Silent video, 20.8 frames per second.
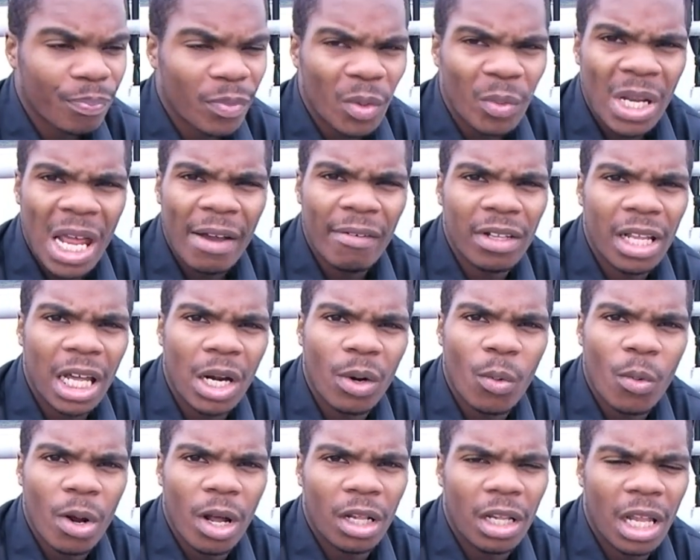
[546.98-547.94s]
when you have a
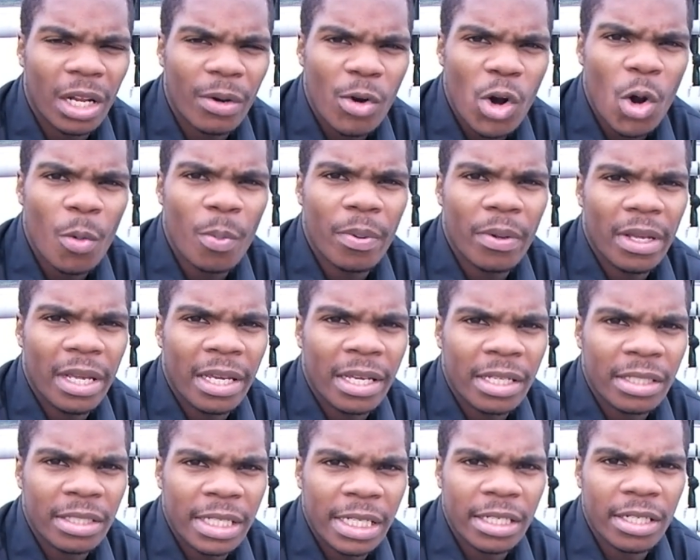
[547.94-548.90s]
lot of rope,
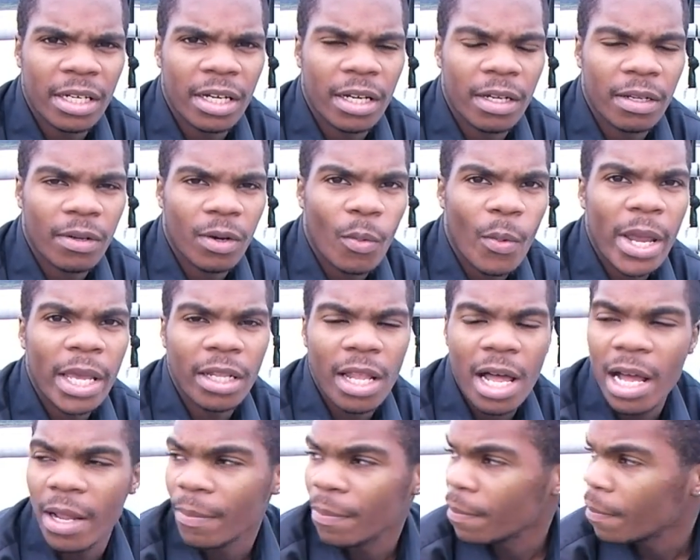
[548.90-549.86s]
it can tend to weigh a
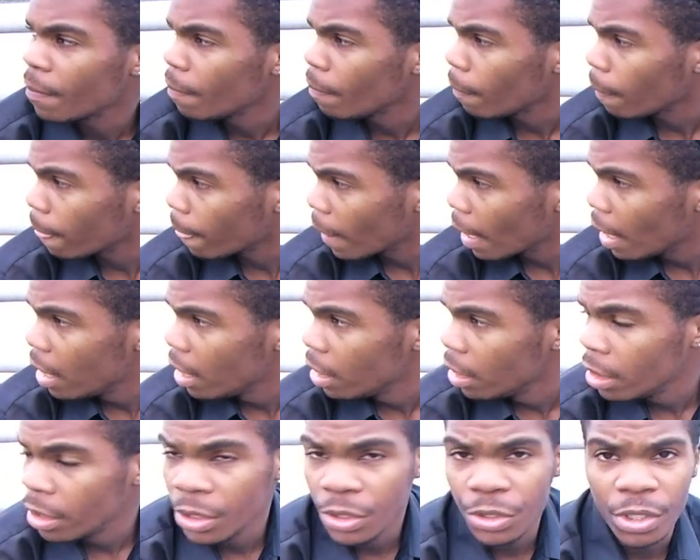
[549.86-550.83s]
lot.
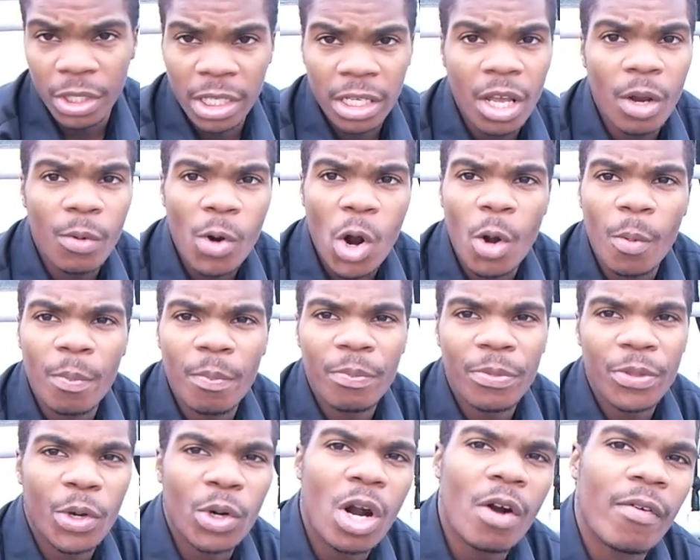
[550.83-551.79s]
So you yell rope,
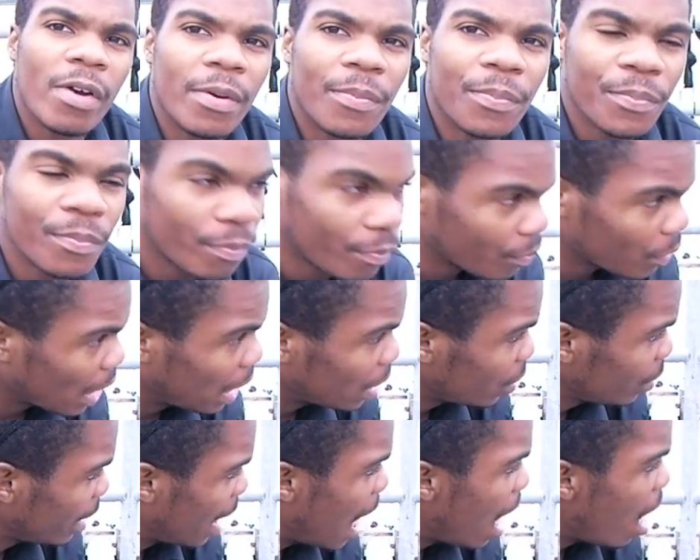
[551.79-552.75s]
throw it over.
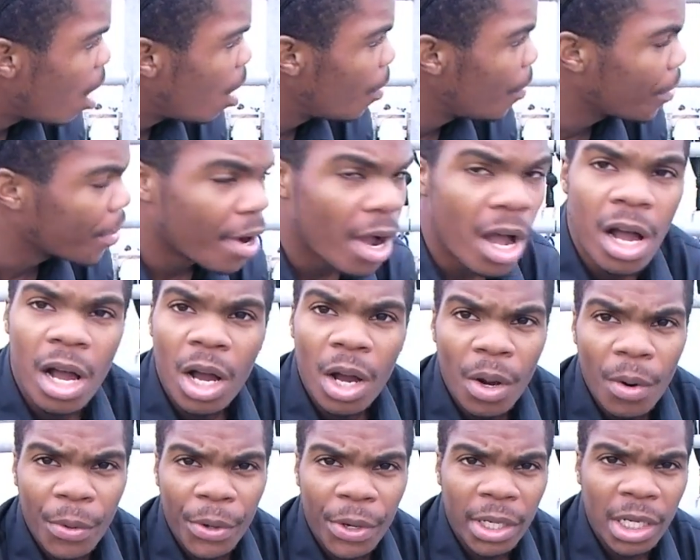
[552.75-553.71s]
Now
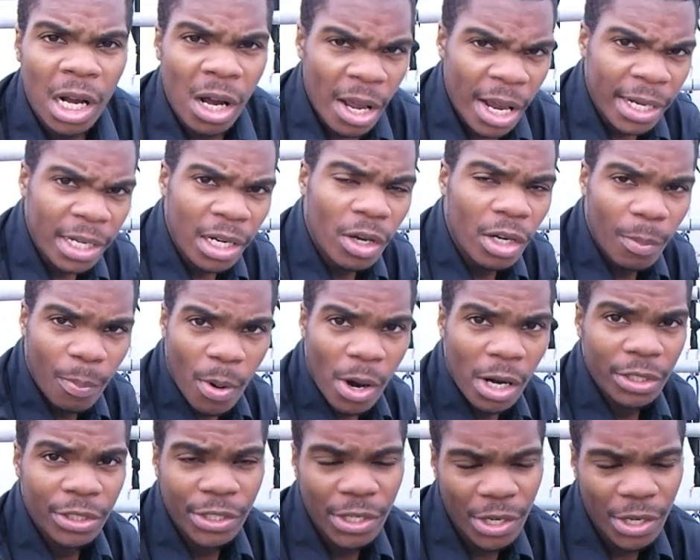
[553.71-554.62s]
we're going to go ahead and go to part